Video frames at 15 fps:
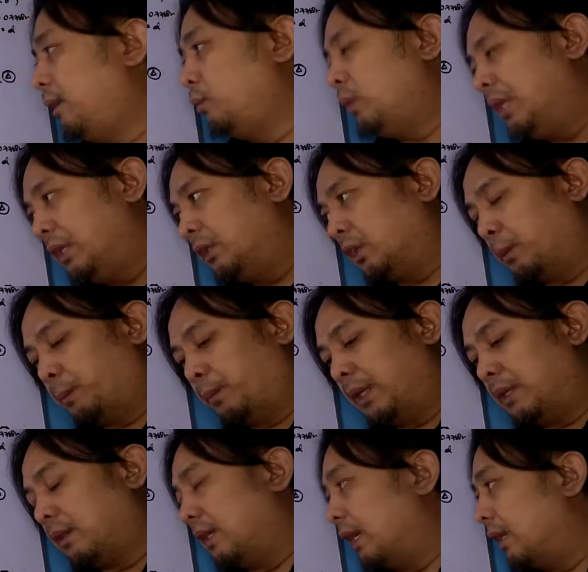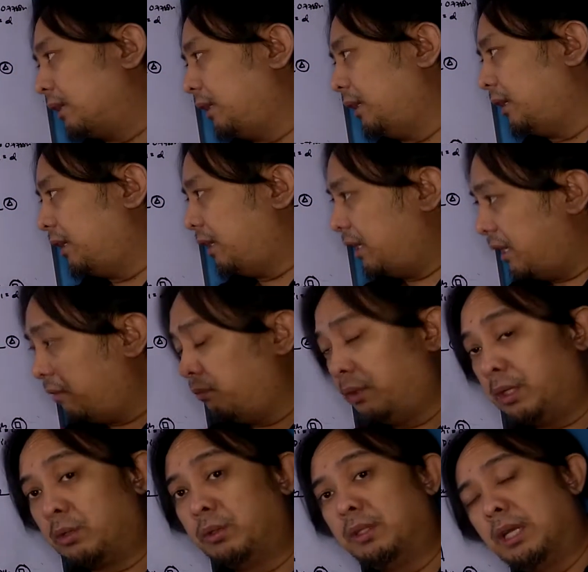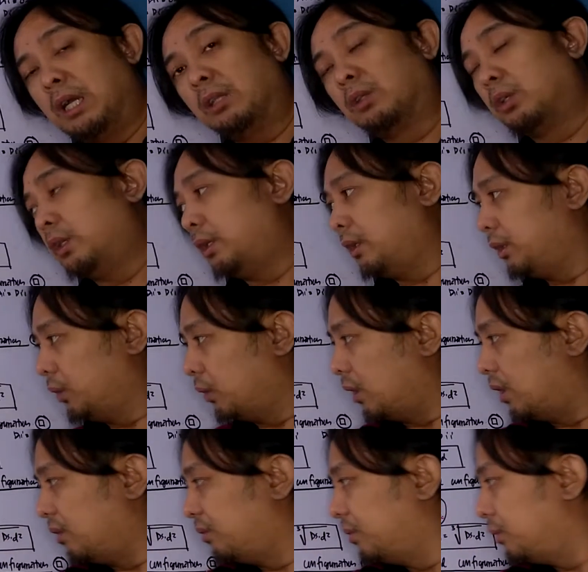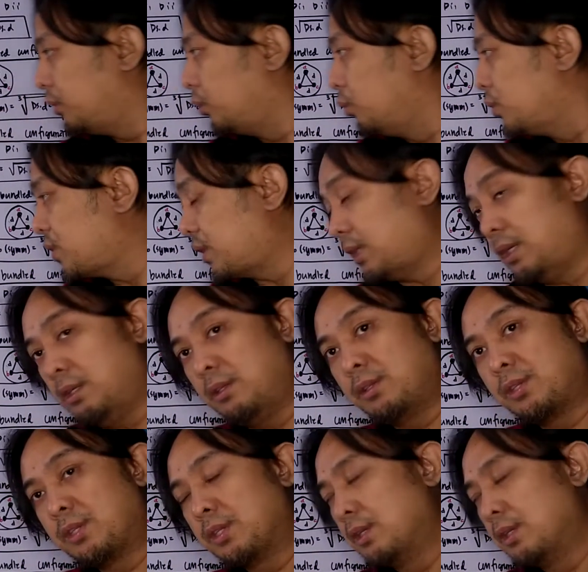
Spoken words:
we interpret that in every conductor you have 2 strands.